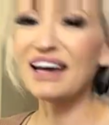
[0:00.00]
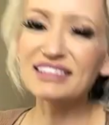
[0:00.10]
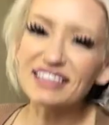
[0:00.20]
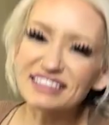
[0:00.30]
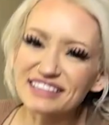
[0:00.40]

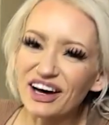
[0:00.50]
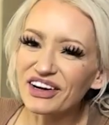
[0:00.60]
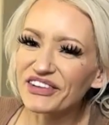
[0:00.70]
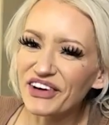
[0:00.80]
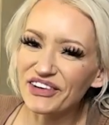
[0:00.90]
It does
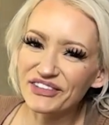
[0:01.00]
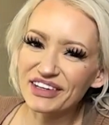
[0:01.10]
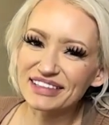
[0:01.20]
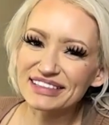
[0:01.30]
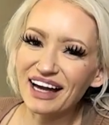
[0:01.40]
suck though
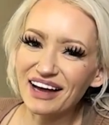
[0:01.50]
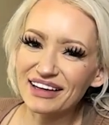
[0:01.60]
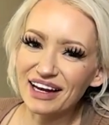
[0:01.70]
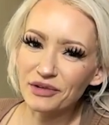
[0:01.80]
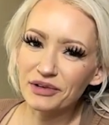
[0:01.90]
because yeah,
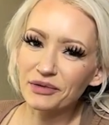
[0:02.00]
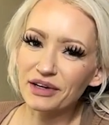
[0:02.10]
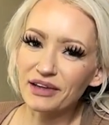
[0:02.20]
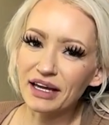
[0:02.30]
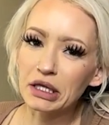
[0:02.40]
like I want to
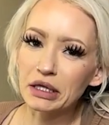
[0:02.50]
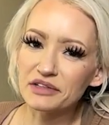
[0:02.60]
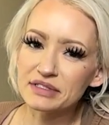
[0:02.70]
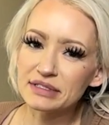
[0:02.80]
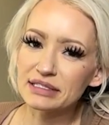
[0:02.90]
wear like
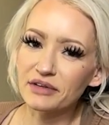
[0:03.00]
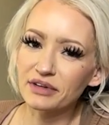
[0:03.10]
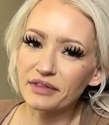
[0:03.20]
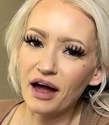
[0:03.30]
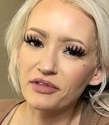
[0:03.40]
gloves and stuff
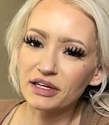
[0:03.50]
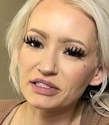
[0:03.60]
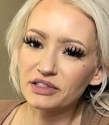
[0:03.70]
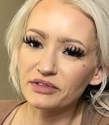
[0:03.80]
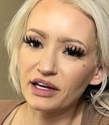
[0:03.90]
like that with
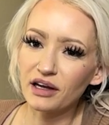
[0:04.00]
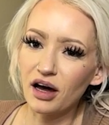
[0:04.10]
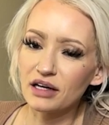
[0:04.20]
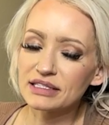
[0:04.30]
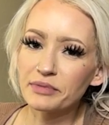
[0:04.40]
like certain like
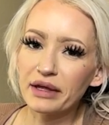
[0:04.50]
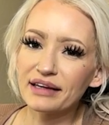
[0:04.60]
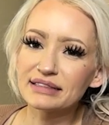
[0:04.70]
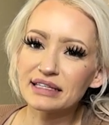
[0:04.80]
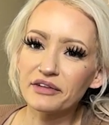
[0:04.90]

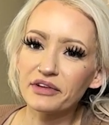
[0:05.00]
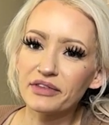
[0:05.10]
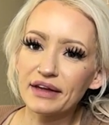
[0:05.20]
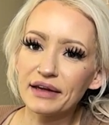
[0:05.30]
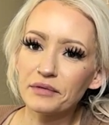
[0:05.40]
cosplays and
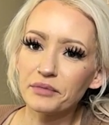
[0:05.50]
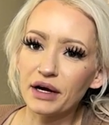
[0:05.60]
everything,